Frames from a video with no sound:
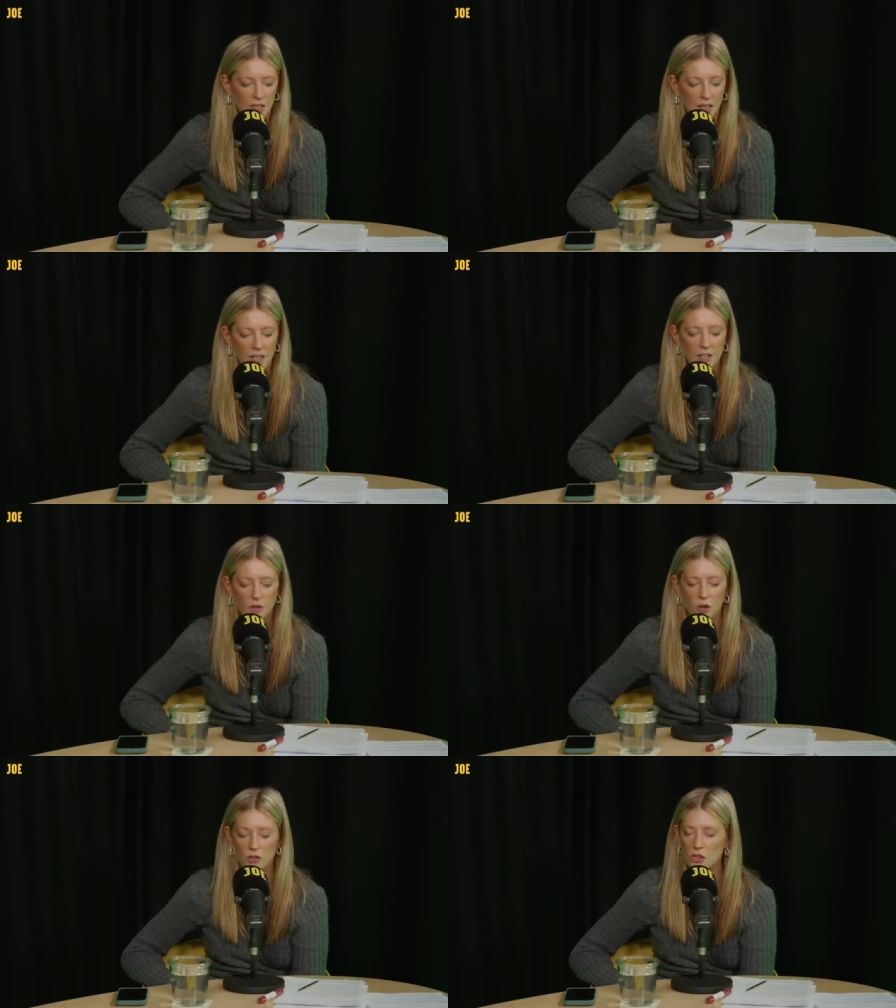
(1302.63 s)
Now
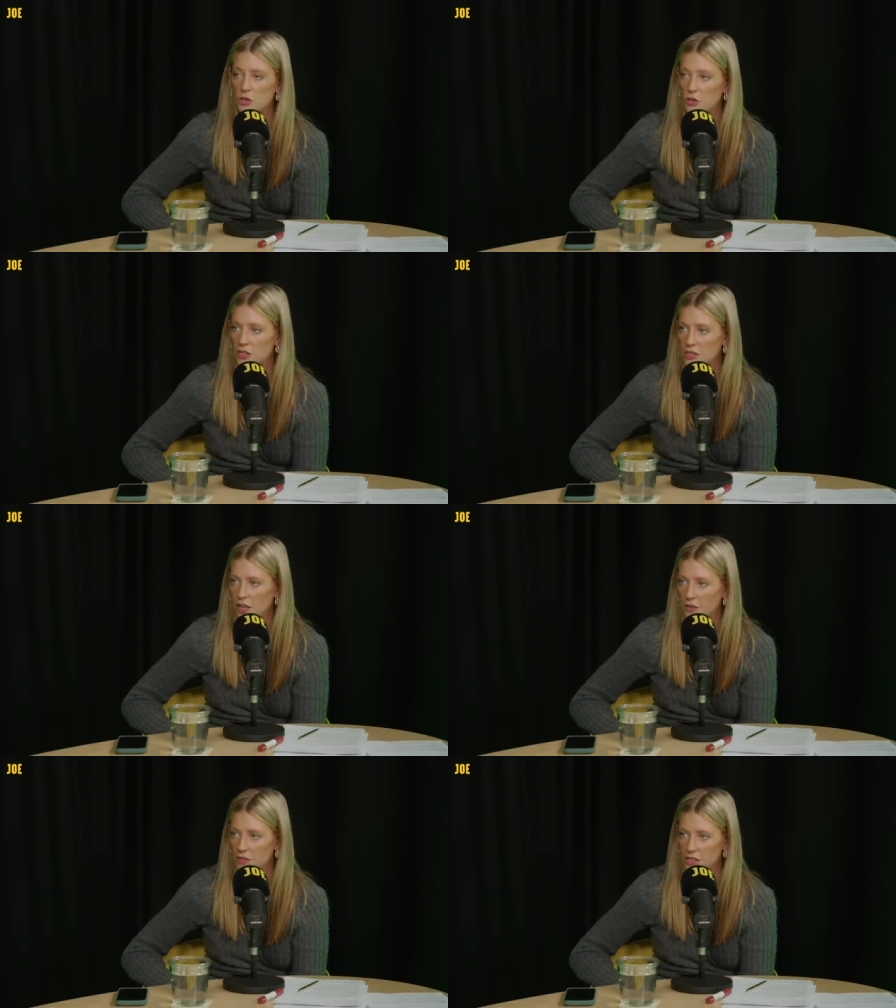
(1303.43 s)
you've got the new
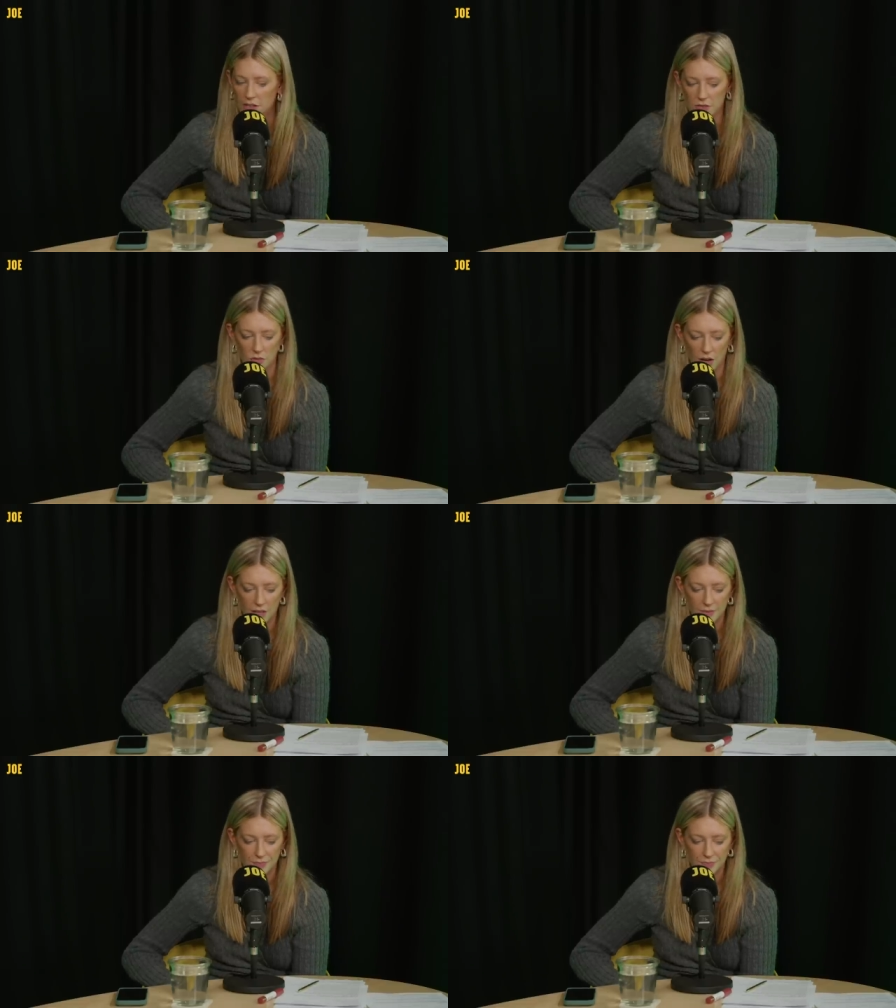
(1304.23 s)
conservatives, right?